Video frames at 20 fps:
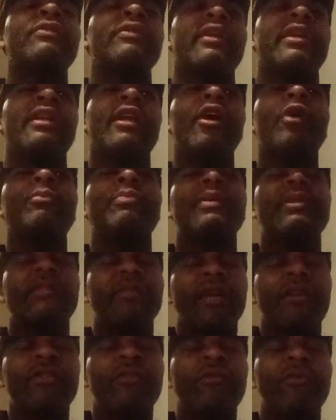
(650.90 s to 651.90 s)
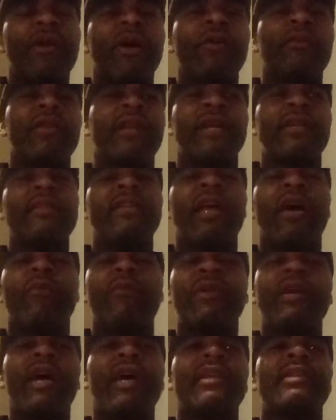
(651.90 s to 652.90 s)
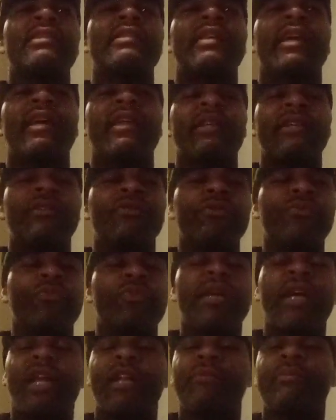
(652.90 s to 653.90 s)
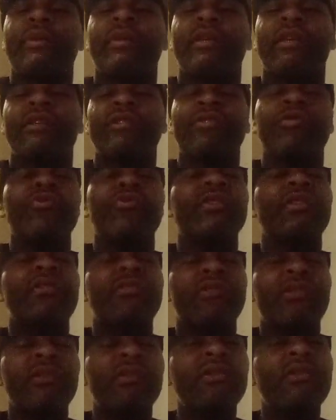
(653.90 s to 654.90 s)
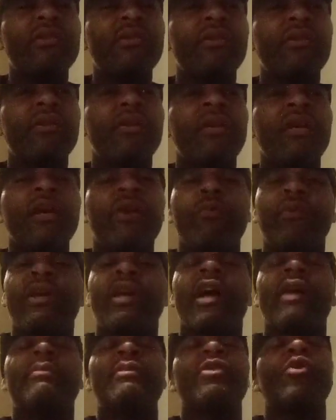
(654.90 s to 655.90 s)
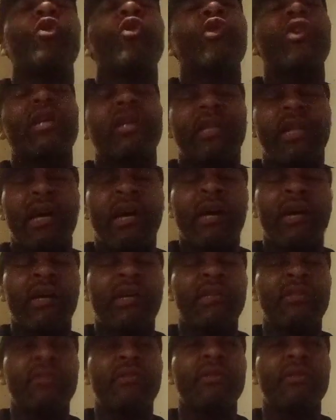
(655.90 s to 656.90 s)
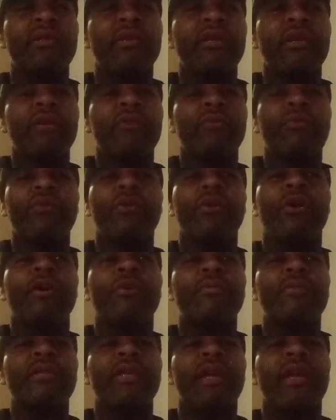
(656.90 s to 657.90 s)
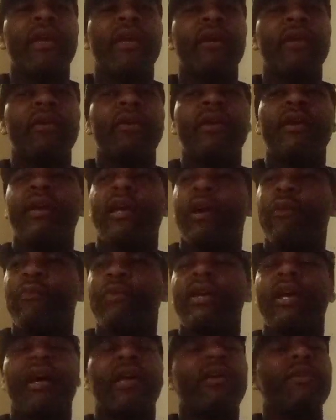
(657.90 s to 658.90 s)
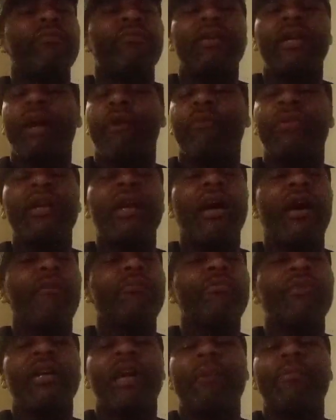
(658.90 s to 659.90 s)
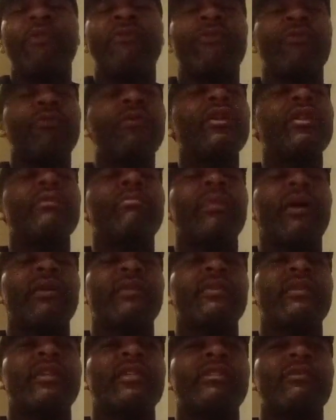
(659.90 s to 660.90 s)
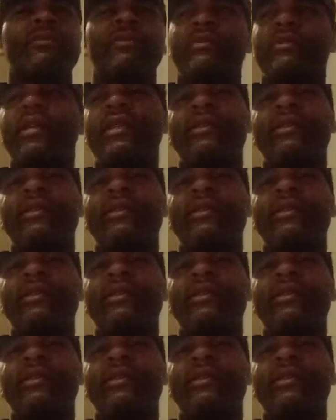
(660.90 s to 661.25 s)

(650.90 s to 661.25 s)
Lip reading: and help each other out like that. We gotta stand in we gotta be in unison. We gotta be organized. You know what I'm saying? And we gotta be for real about this, because they